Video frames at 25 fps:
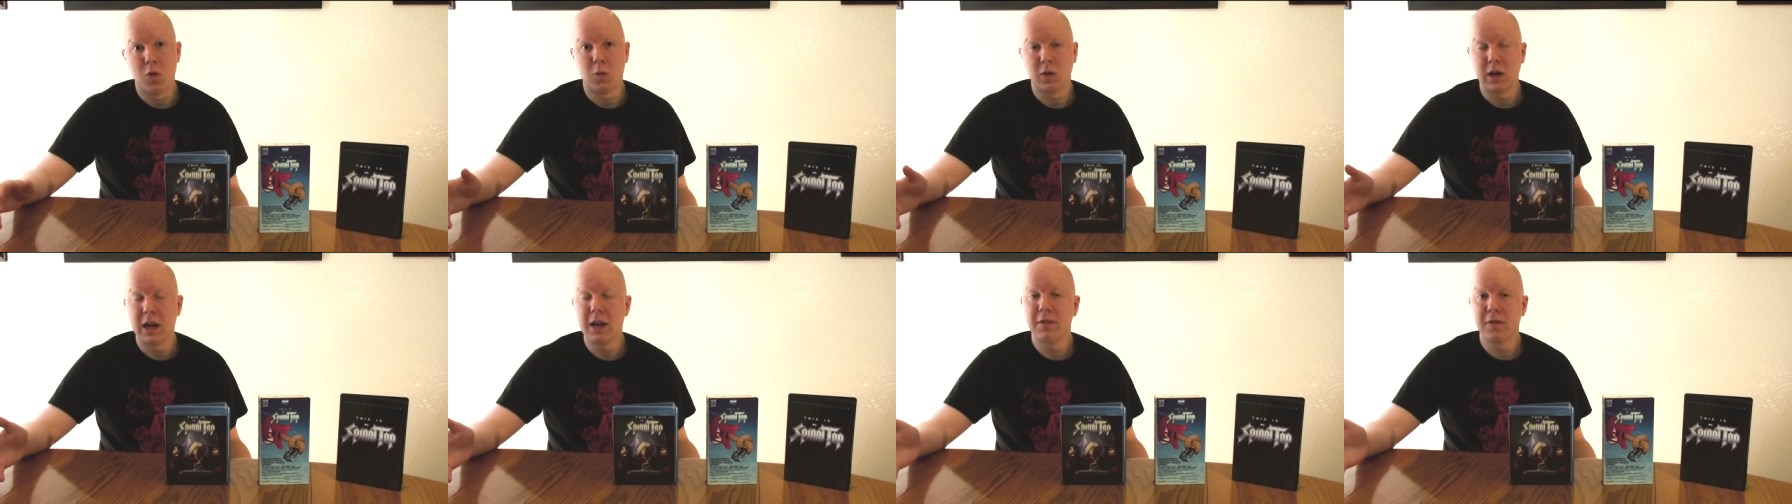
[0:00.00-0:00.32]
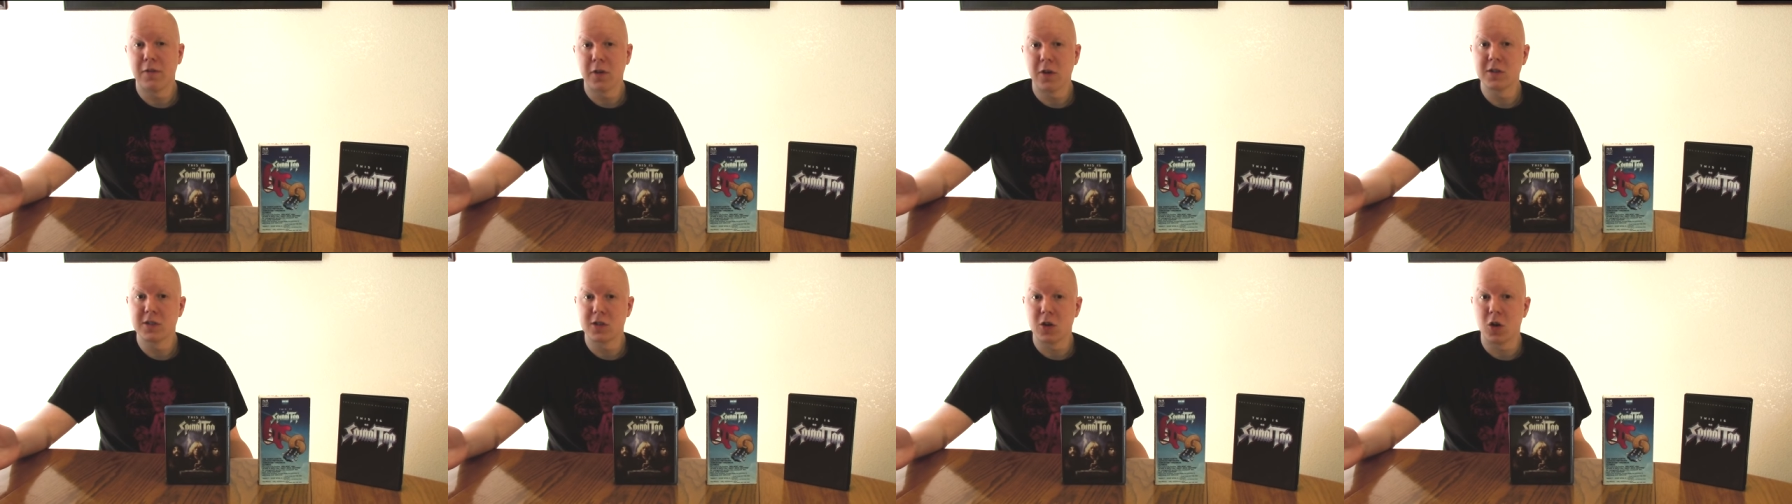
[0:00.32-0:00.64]
When I
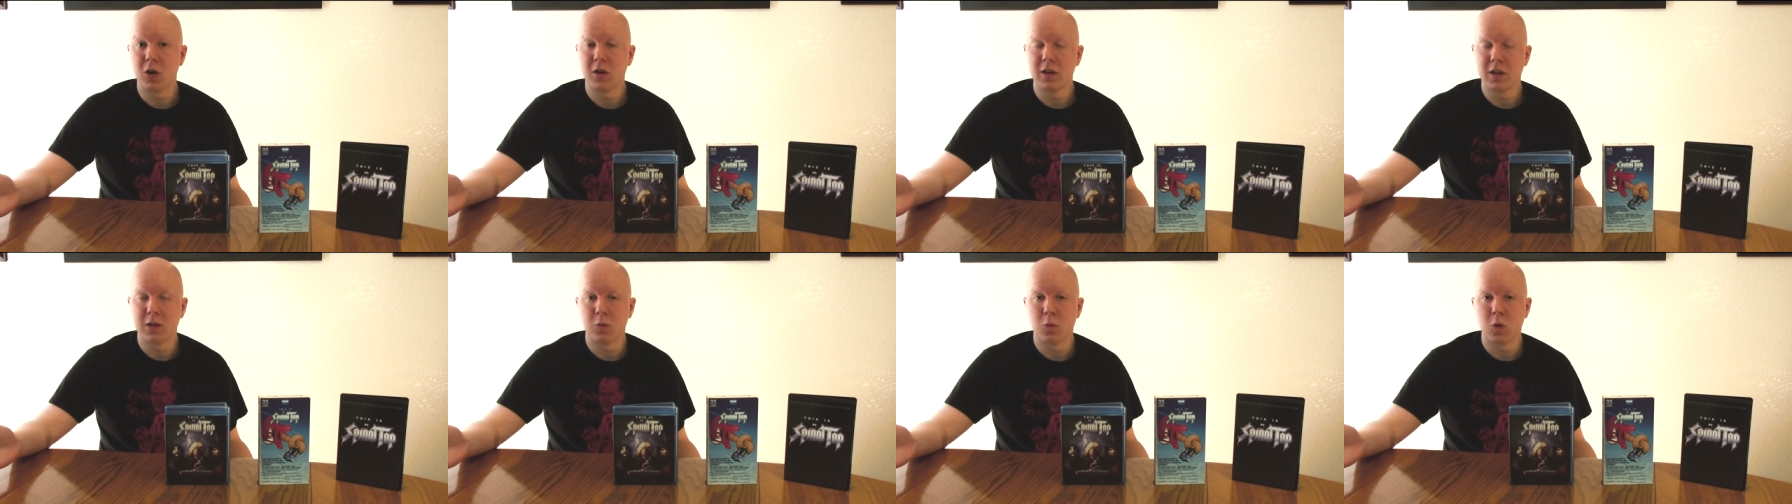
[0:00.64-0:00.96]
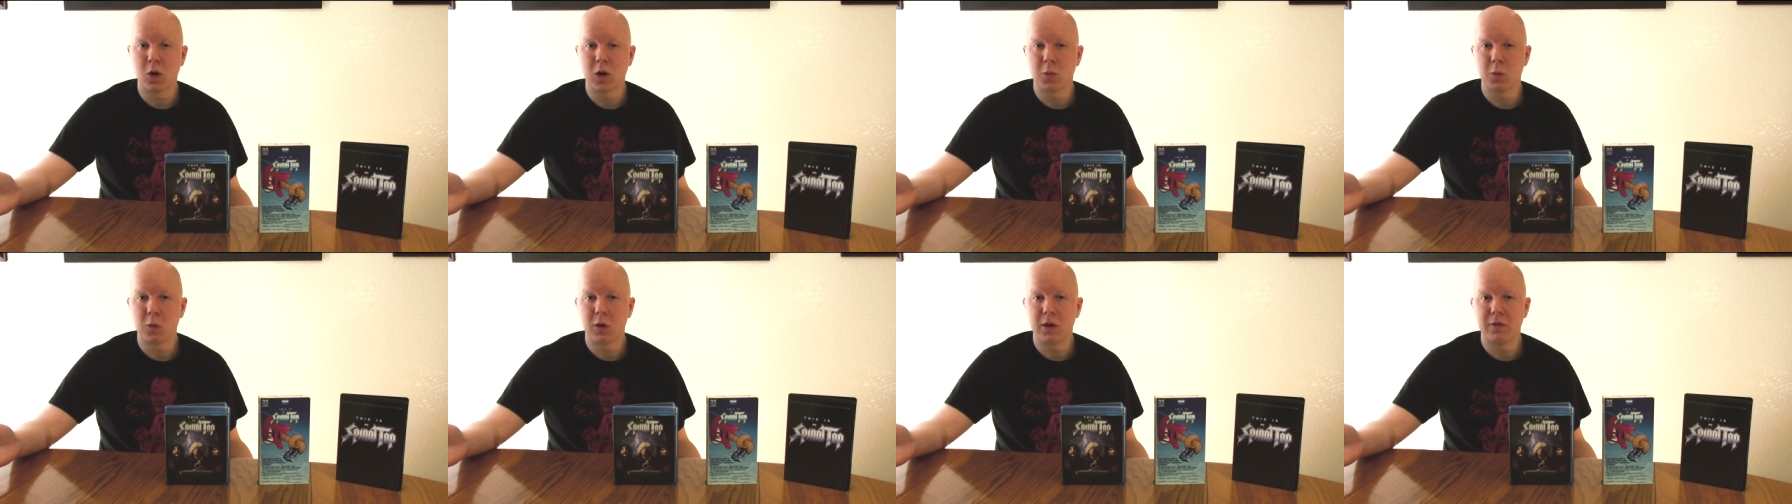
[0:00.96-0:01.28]
first heard of the
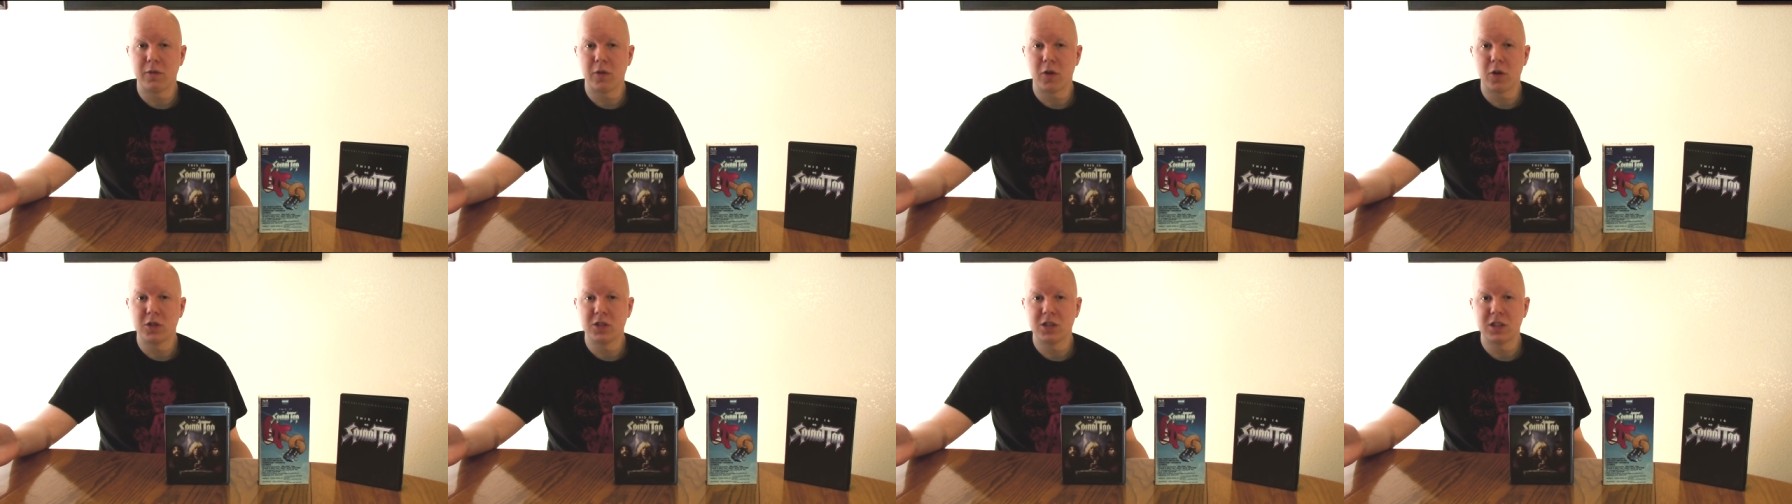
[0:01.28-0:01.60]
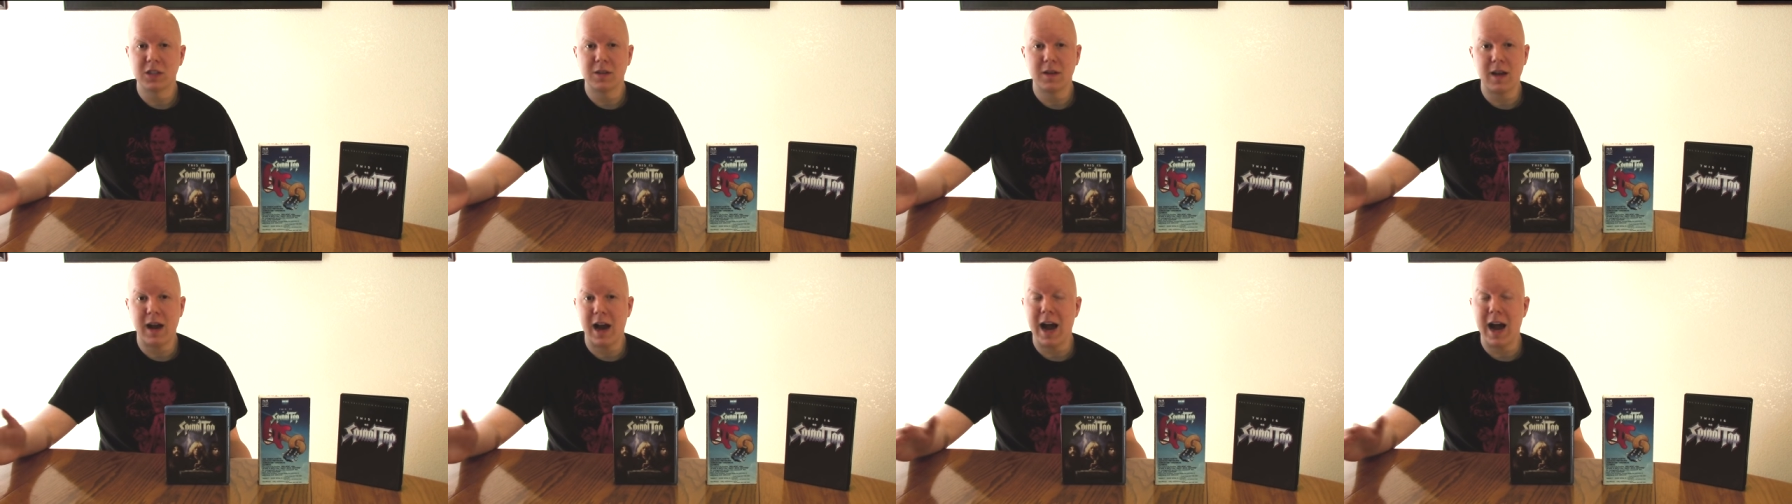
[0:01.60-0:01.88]
work print version,